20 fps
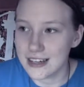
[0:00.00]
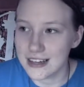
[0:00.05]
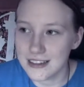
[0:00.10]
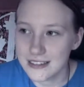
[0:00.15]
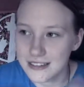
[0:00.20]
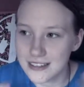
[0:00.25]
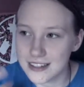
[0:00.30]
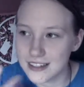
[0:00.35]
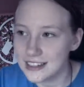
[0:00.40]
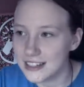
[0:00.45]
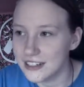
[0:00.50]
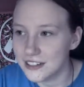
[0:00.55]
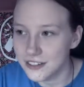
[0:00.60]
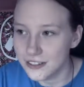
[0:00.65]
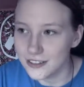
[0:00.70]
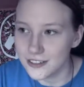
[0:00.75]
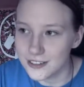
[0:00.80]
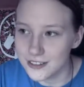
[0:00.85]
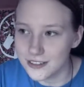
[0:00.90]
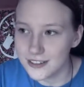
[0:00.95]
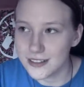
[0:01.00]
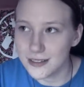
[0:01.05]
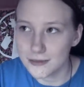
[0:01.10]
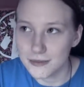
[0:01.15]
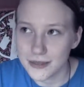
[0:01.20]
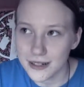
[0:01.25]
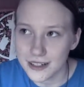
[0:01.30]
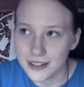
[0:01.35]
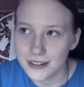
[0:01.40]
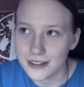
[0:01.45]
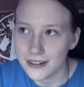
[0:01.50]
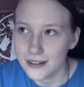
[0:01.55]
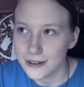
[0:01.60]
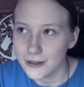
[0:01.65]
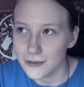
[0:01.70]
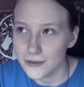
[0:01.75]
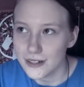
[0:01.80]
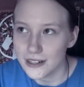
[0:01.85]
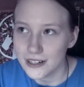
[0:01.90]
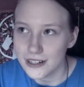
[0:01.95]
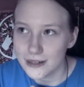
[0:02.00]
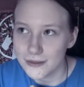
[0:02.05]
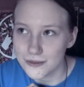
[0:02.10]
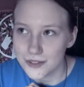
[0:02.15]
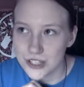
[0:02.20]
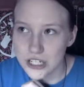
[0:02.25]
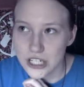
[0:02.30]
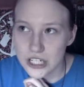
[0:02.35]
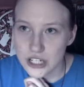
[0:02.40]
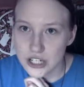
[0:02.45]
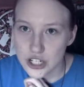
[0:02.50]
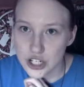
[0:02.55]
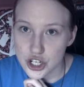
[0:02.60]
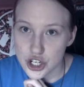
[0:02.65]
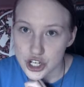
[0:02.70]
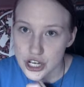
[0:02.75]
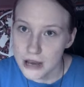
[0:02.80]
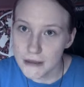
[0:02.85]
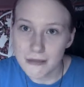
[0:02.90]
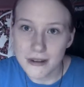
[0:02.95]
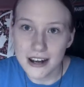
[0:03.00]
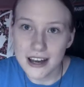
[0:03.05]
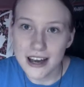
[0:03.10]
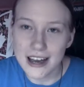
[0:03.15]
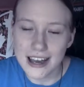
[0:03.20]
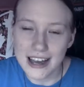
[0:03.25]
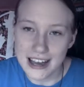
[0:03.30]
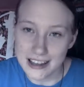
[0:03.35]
and the dinners but you know when it comes to Gemini